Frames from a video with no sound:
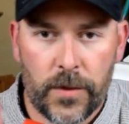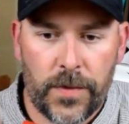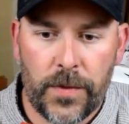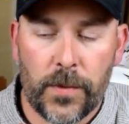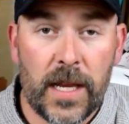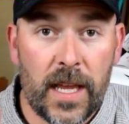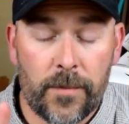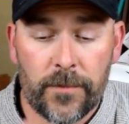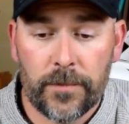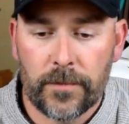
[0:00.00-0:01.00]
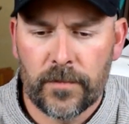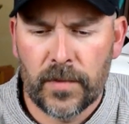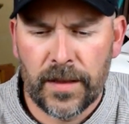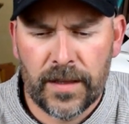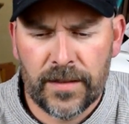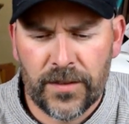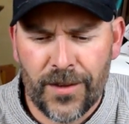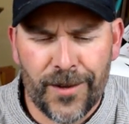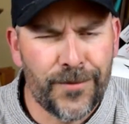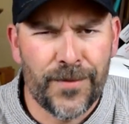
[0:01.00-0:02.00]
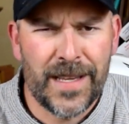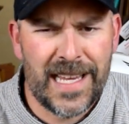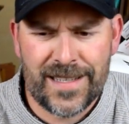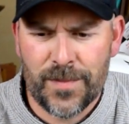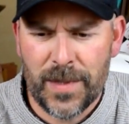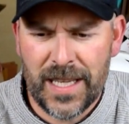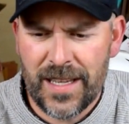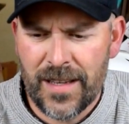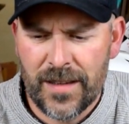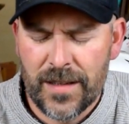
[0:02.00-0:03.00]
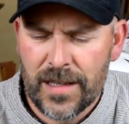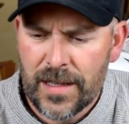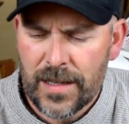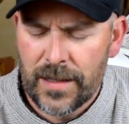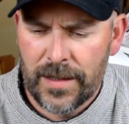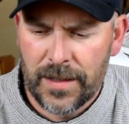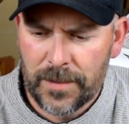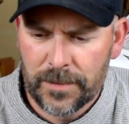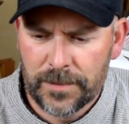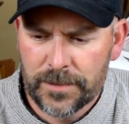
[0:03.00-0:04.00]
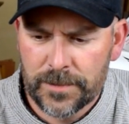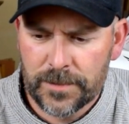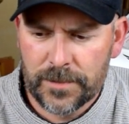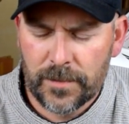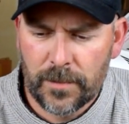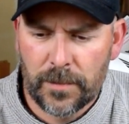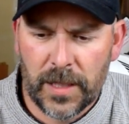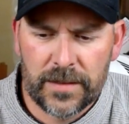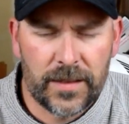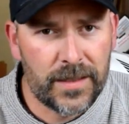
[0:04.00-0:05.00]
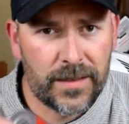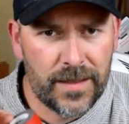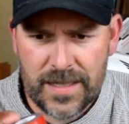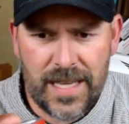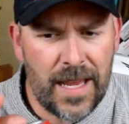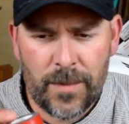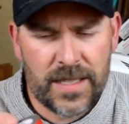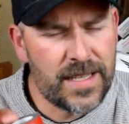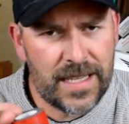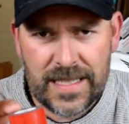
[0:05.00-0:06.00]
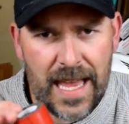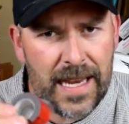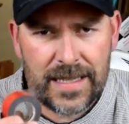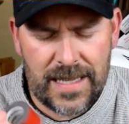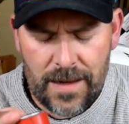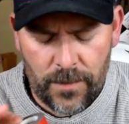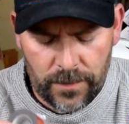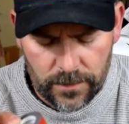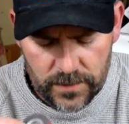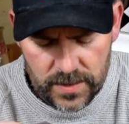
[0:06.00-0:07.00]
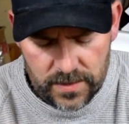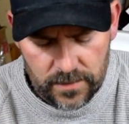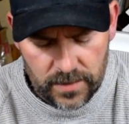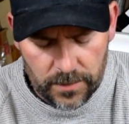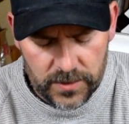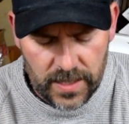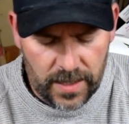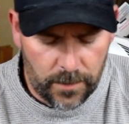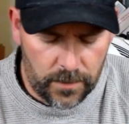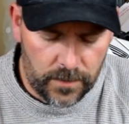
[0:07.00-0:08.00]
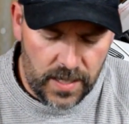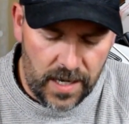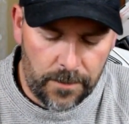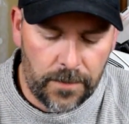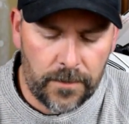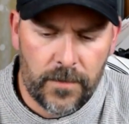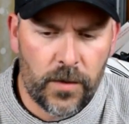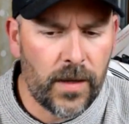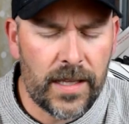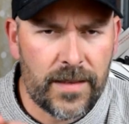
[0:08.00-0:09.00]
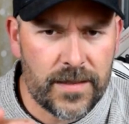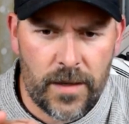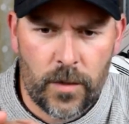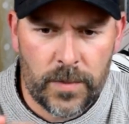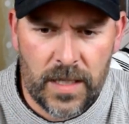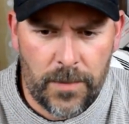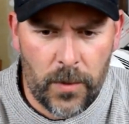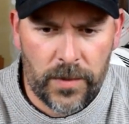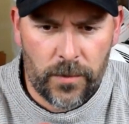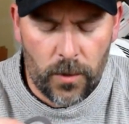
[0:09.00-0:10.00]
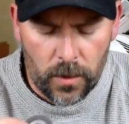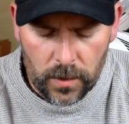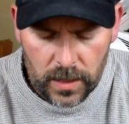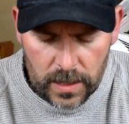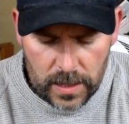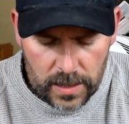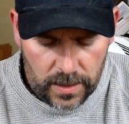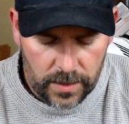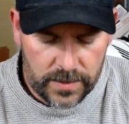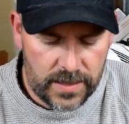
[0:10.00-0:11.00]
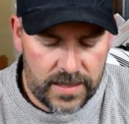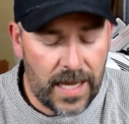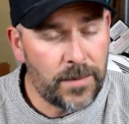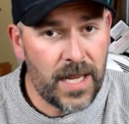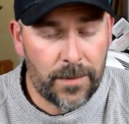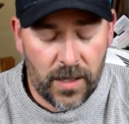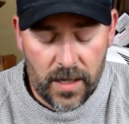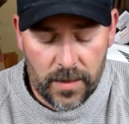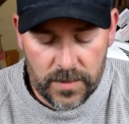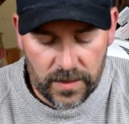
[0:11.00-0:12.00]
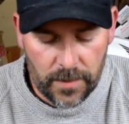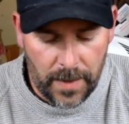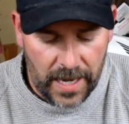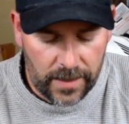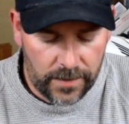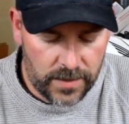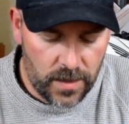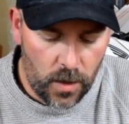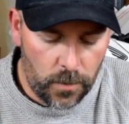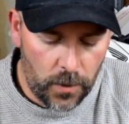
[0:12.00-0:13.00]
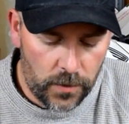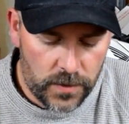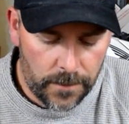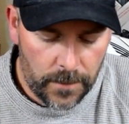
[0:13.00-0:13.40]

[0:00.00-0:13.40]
3M, I think this is called VSB, but the same, it's the exact same double-sided tape. You can get this at Home Depot in a roll. It's the same tape that comes on the back of these GoPros.